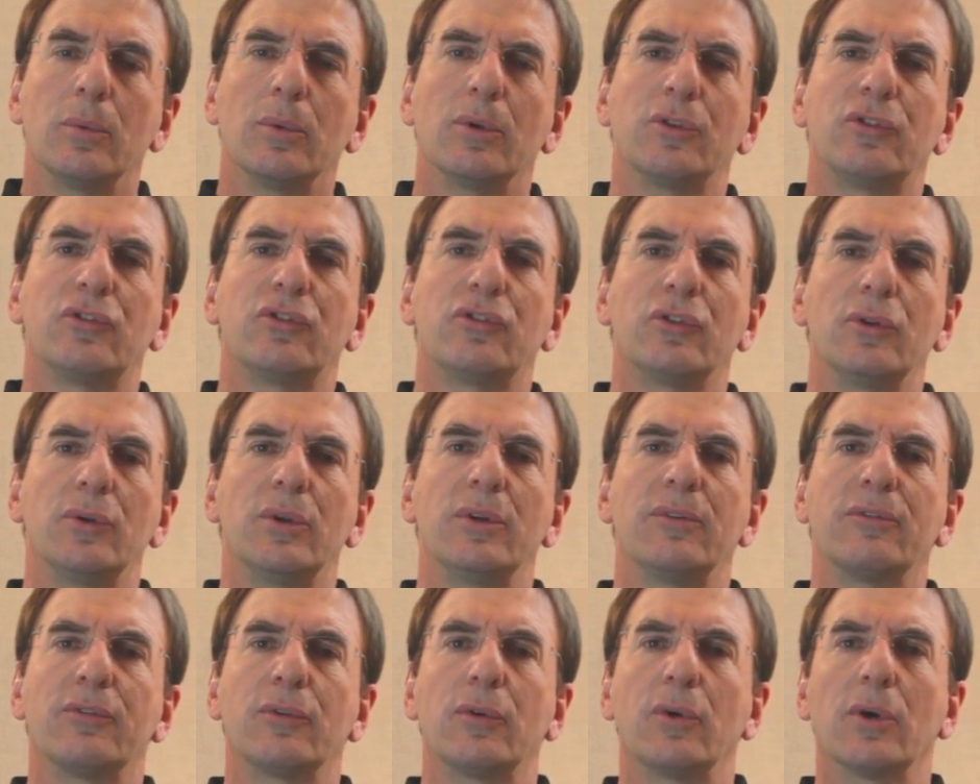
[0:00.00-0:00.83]
was
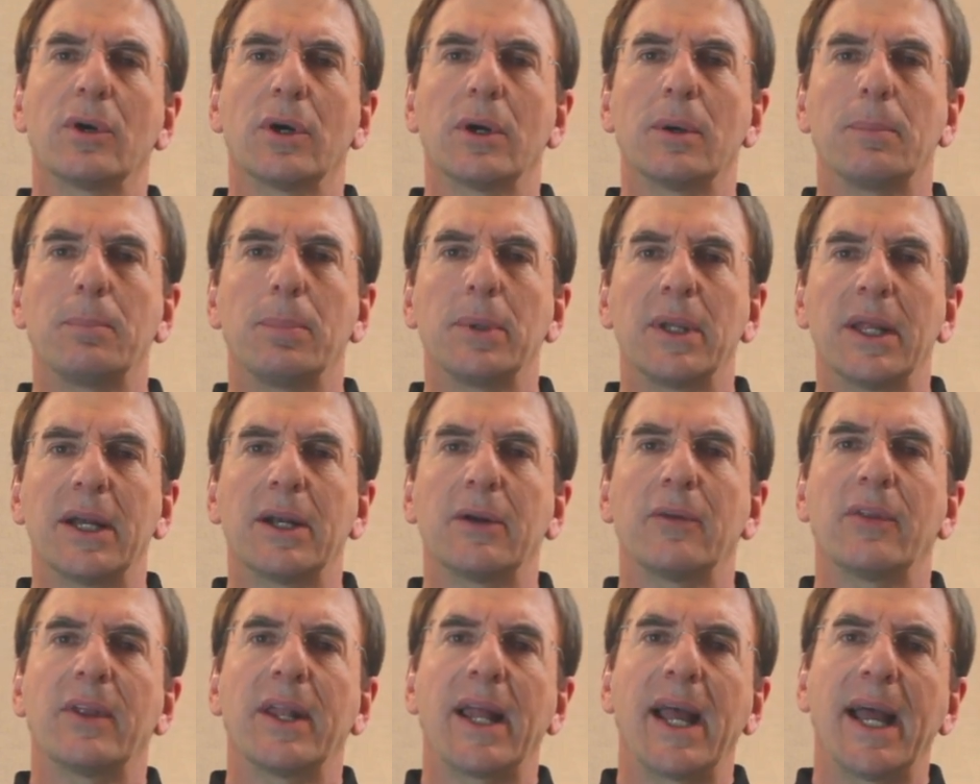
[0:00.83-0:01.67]
suited for a
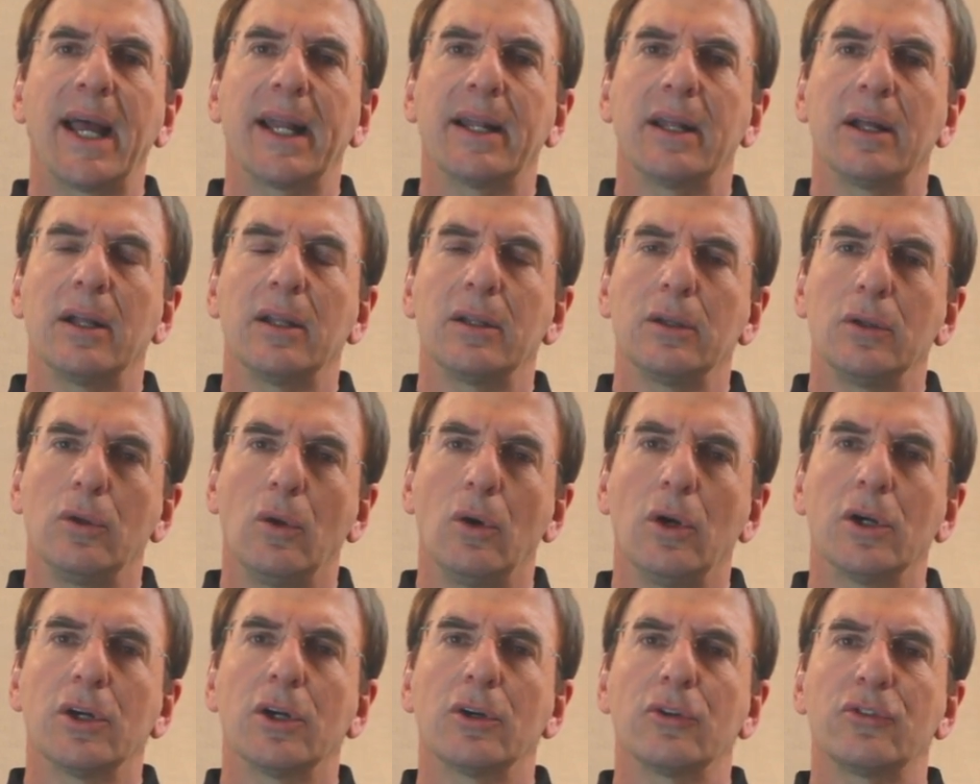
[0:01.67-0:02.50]
player that had a
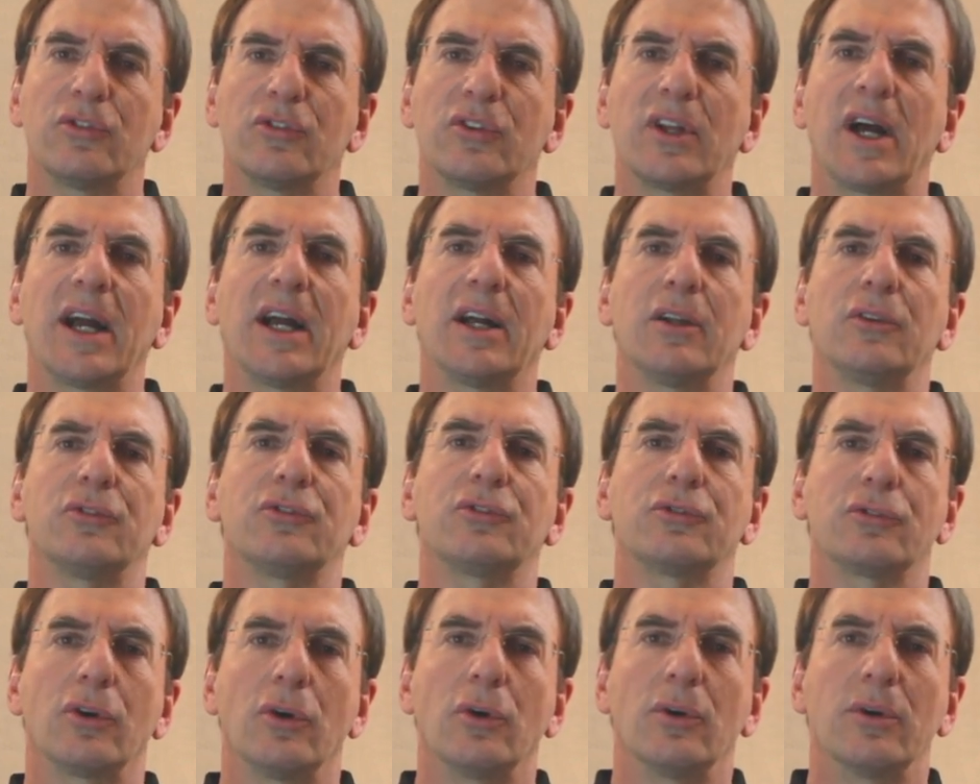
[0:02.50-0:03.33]
longer style
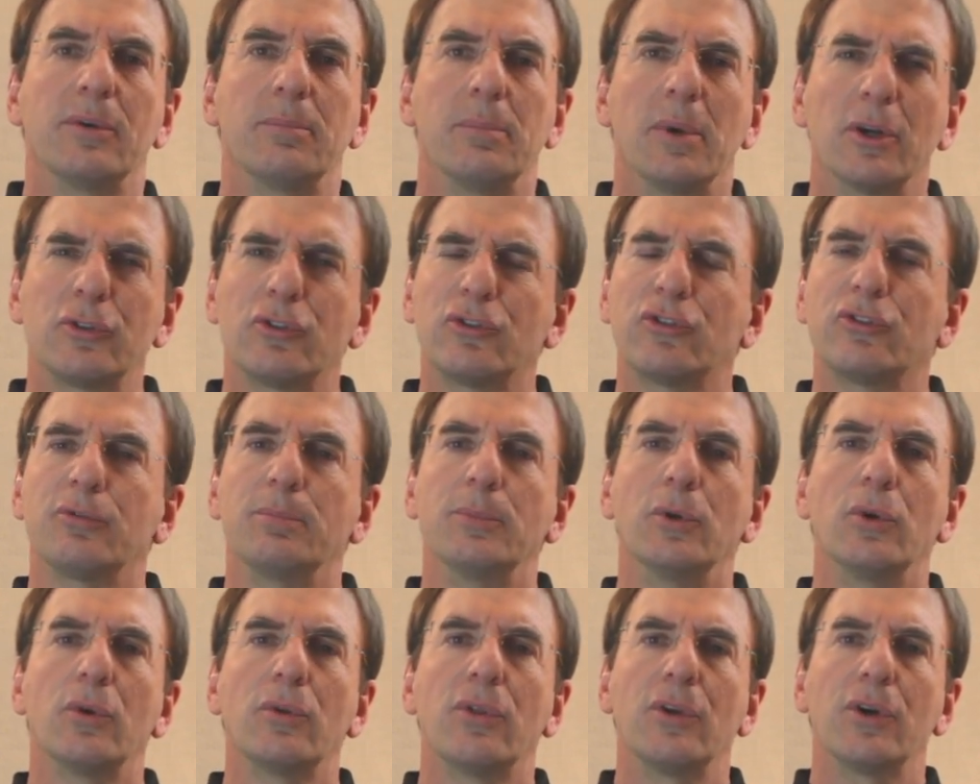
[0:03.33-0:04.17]
stroke, much
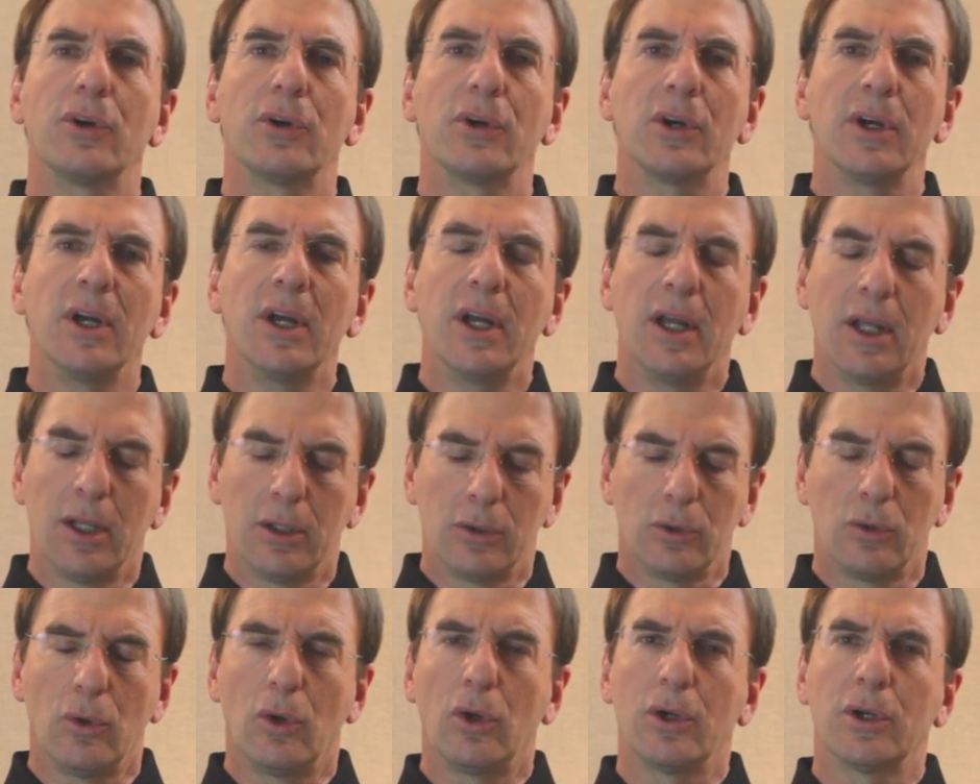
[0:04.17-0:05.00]
smoother,
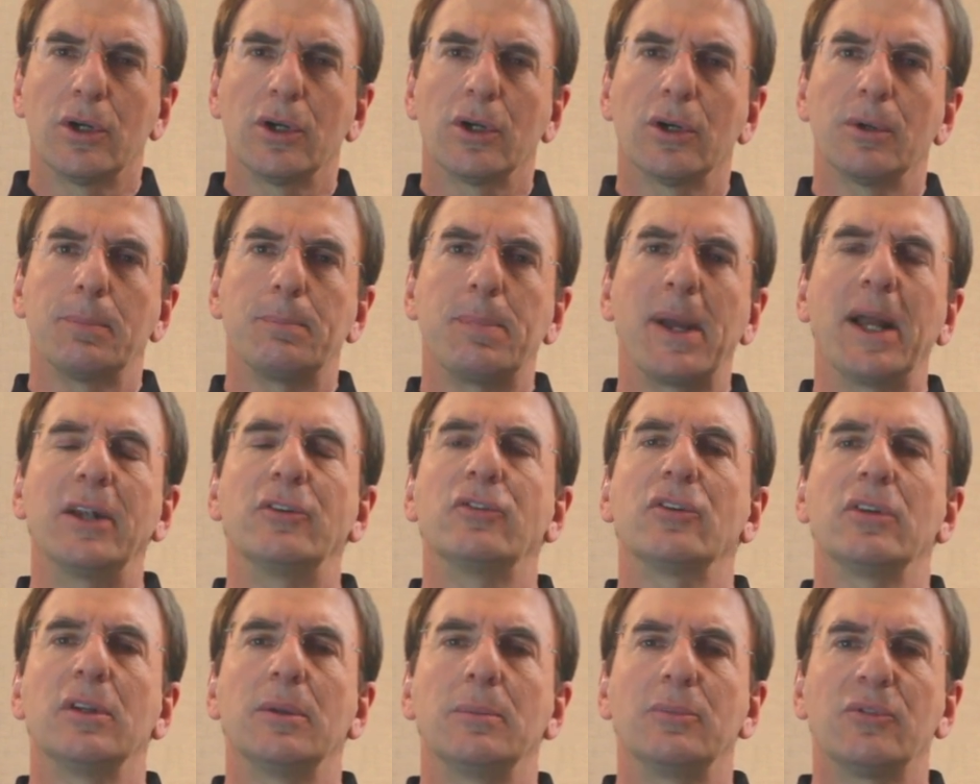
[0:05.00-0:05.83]
longer
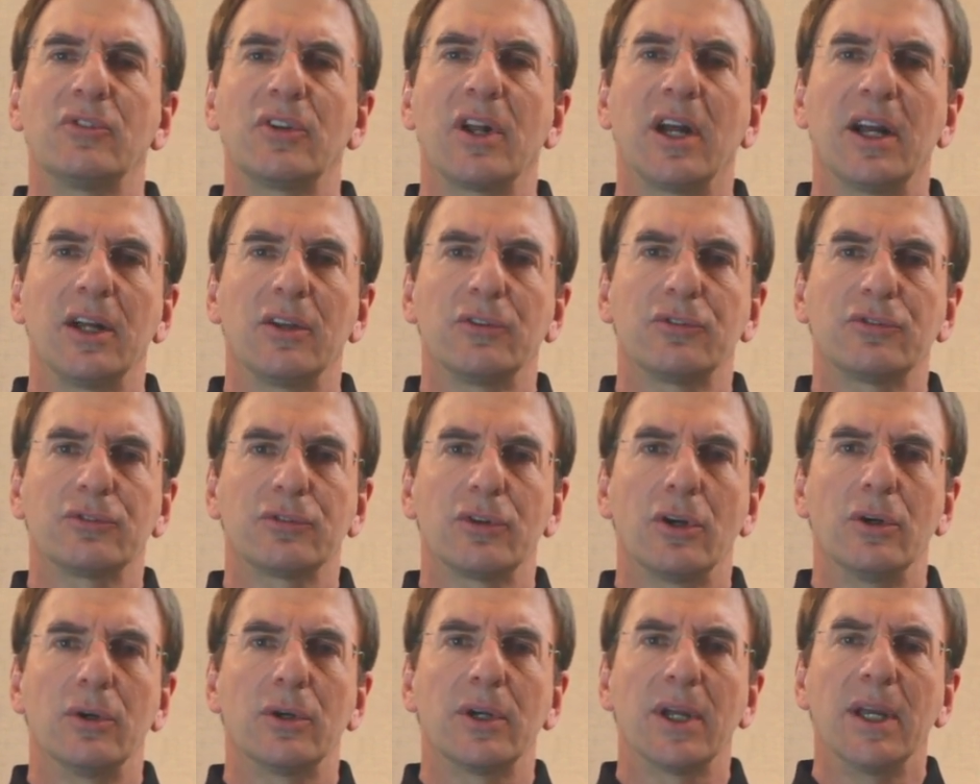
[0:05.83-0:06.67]
pendulum style
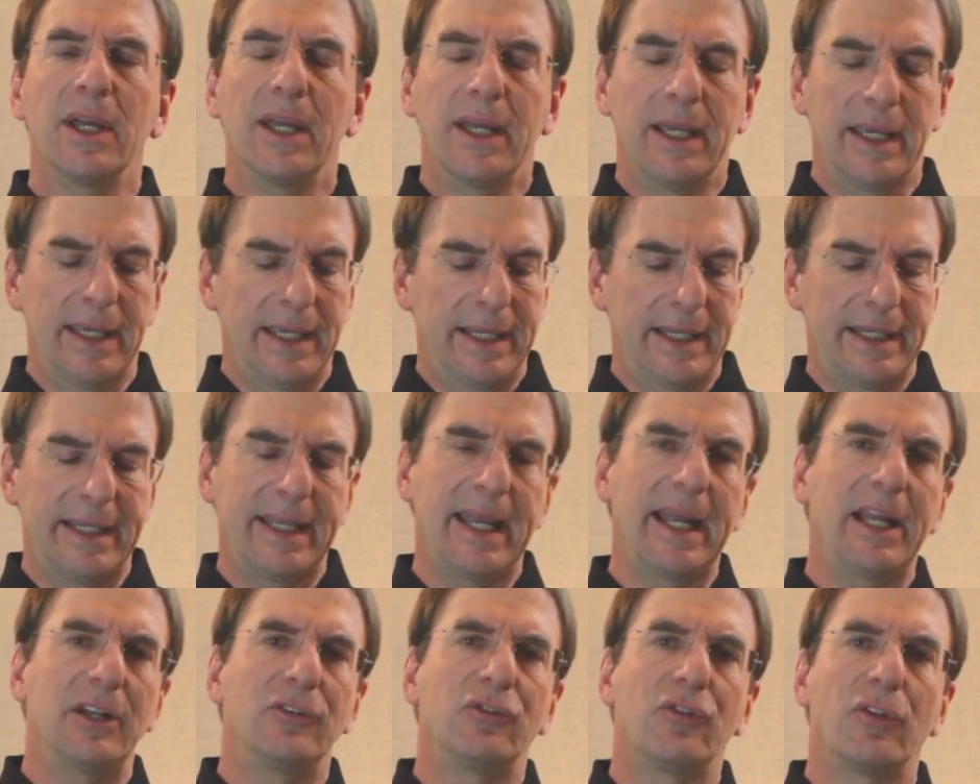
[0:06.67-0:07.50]
stroke. It
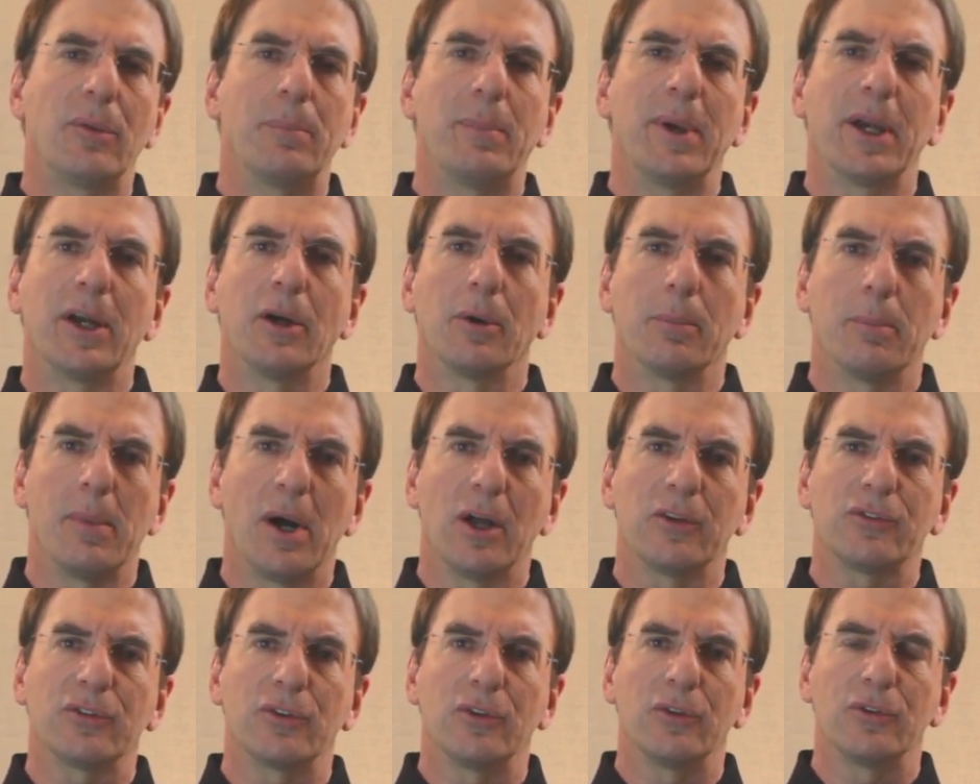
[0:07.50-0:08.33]
engaged the bigger
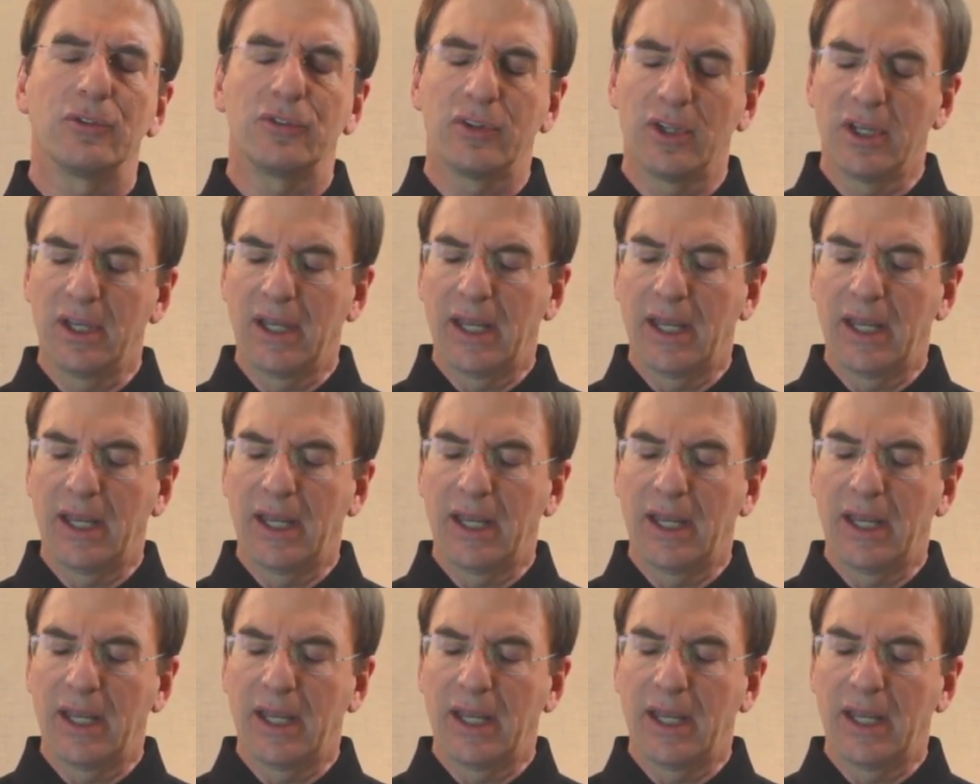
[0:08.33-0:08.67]
muscles,